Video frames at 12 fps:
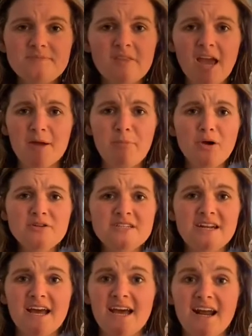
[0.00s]
I posted
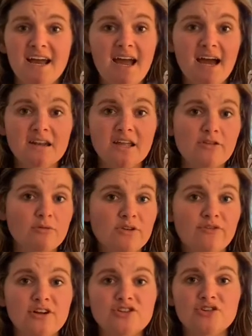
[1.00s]
it, and I had like 3
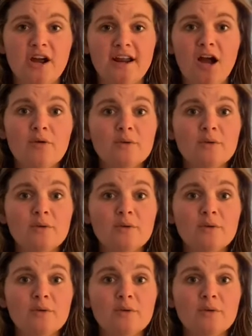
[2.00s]
friends try it out,